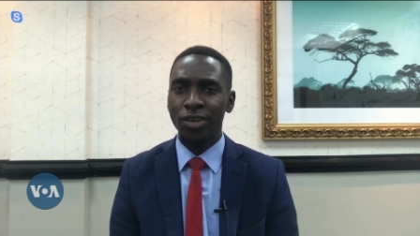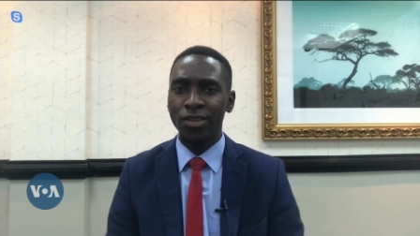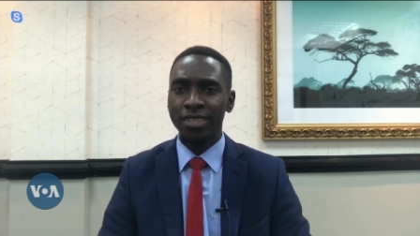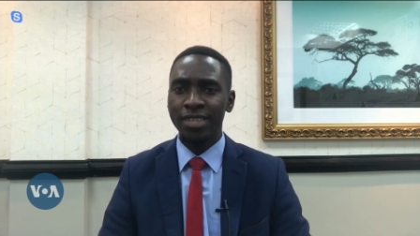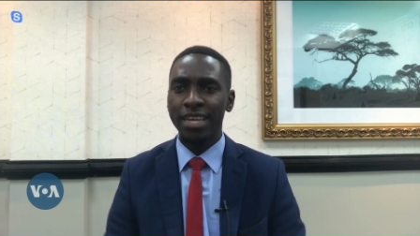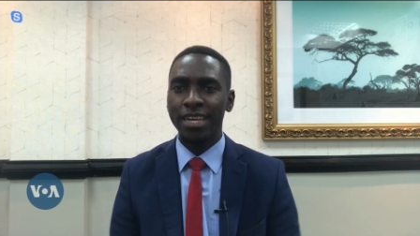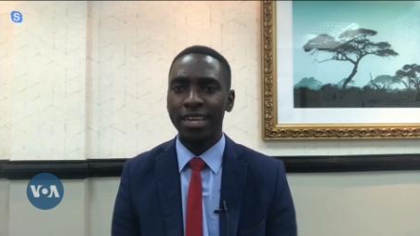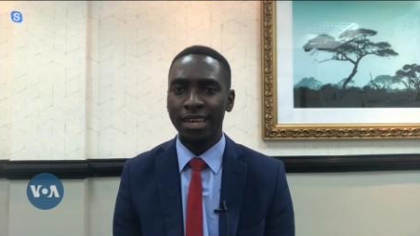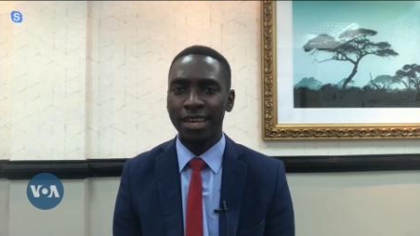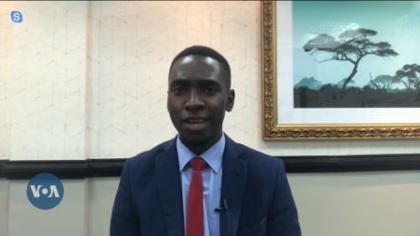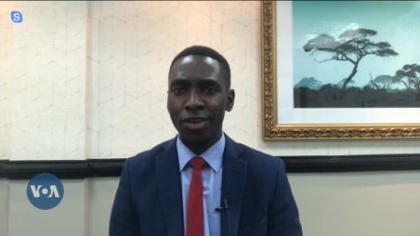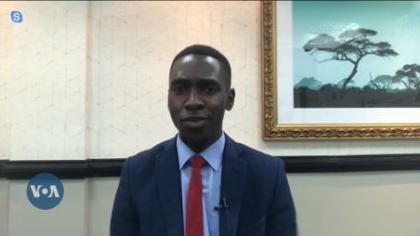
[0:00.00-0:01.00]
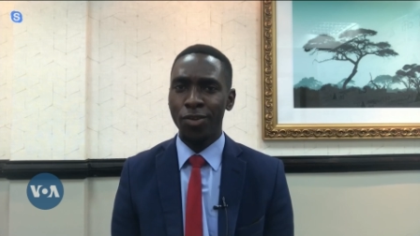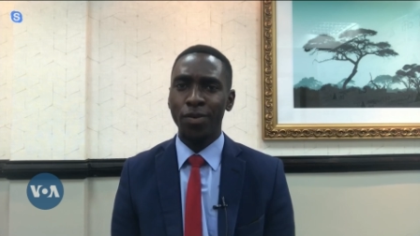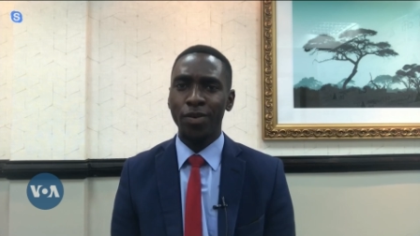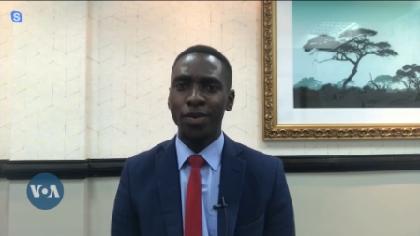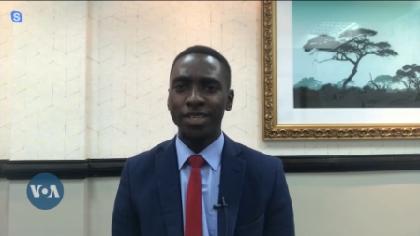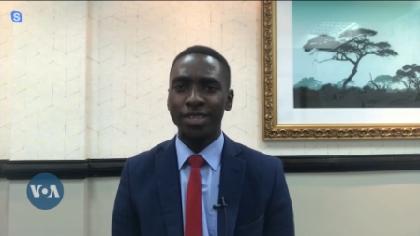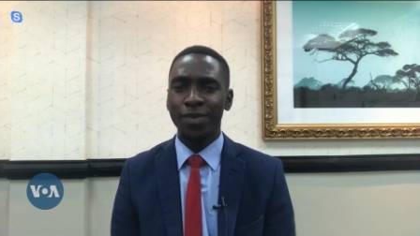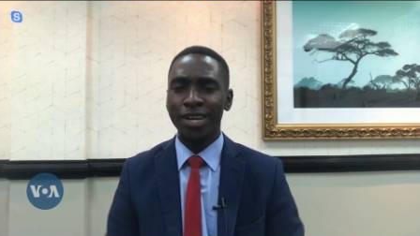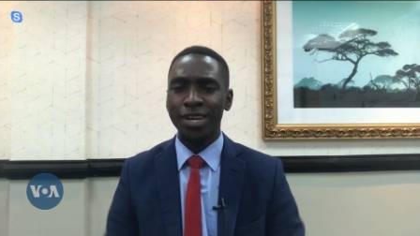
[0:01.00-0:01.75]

So like, you know what?